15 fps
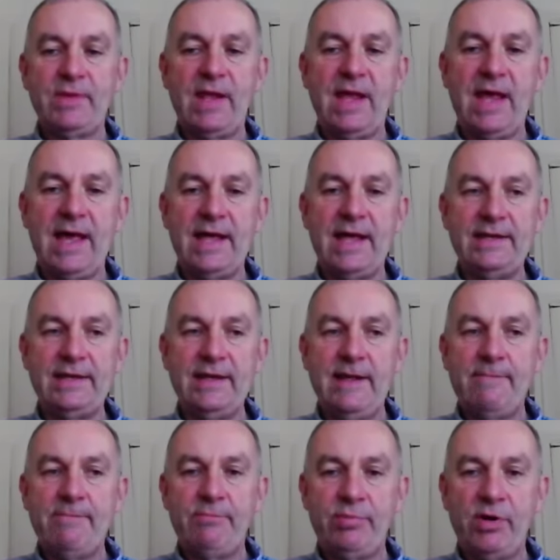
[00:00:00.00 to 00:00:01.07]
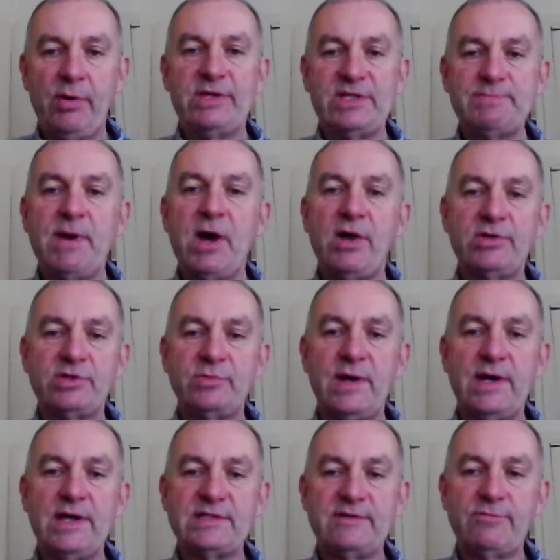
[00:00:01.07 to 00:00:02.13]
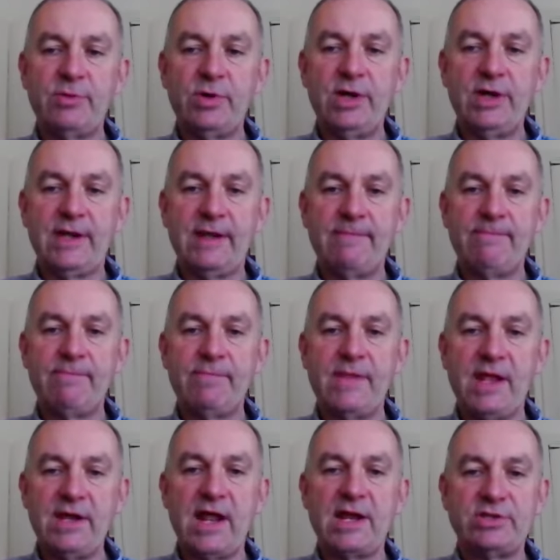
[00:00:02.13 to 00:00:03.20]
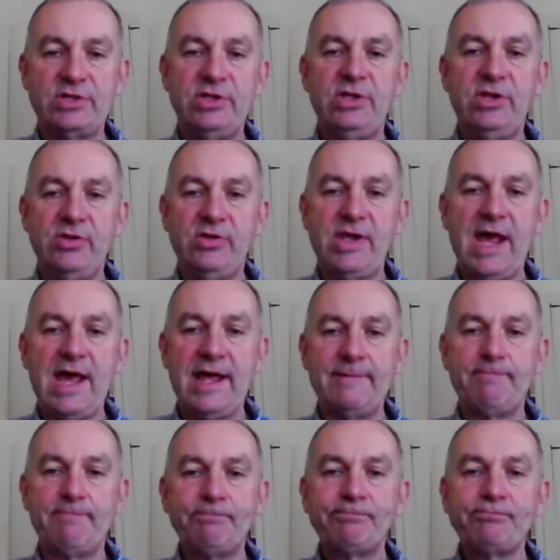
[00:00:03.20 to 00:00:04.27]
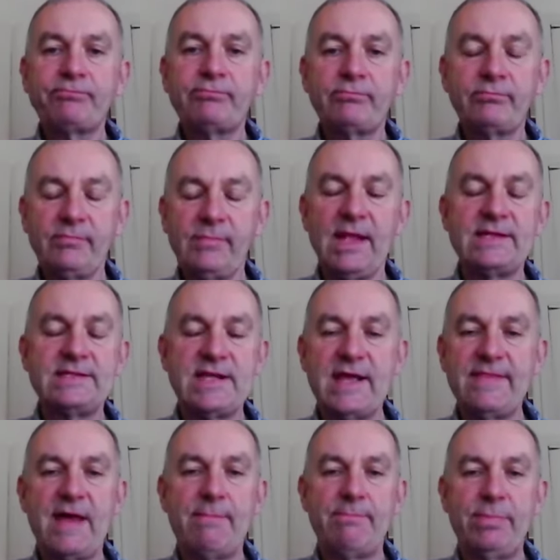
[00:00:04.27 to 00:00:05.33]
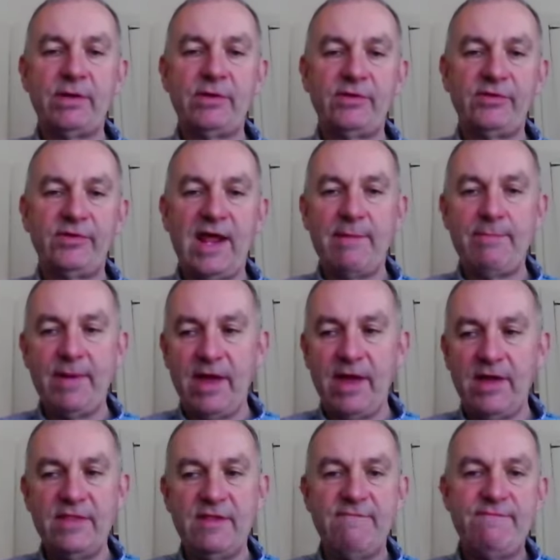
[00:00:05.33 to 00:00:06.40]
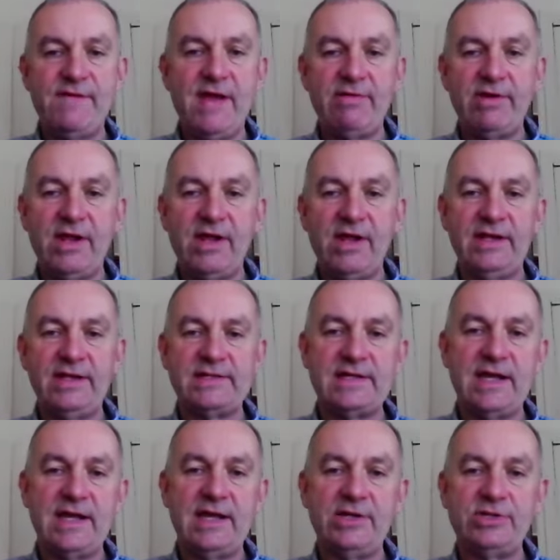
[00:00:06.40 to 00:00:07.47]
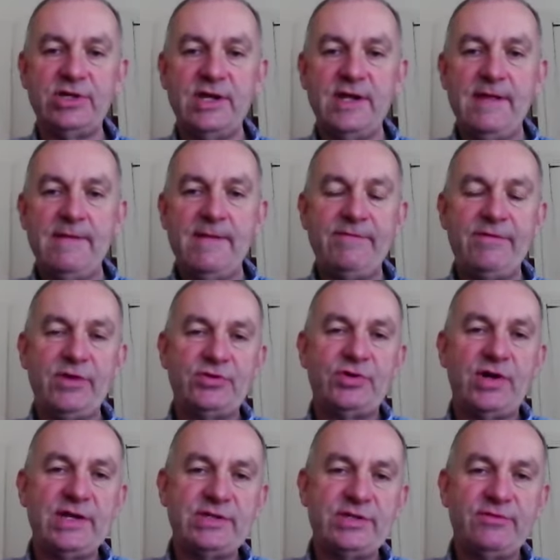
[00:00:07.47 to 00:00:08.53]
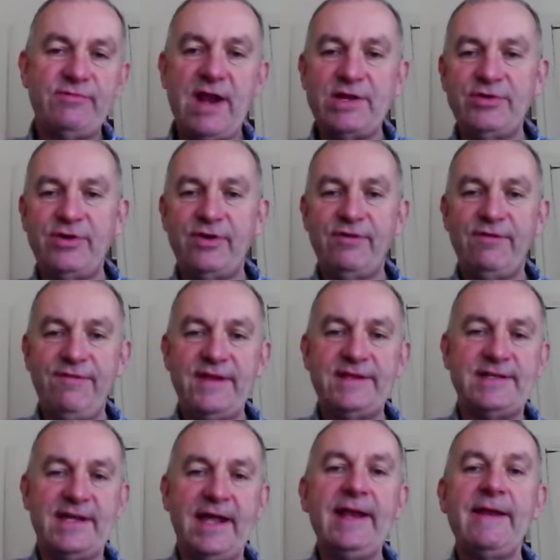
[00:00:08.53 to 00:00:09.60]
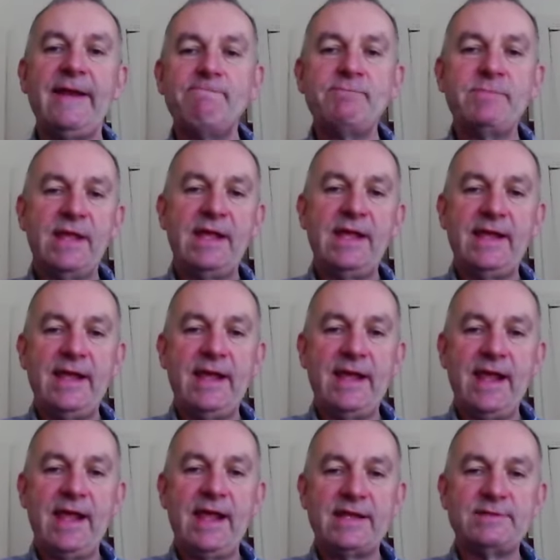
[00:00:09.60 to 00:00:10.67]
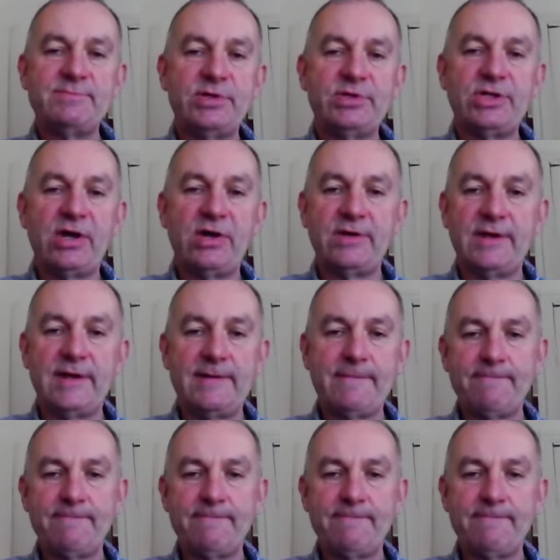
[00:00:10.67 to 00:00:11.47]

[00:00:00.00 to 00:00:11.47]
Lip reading: and probably smarter ways of working, then actually you can take that bold step at the very early stage. If you're trying to retrofit it, it's much harder.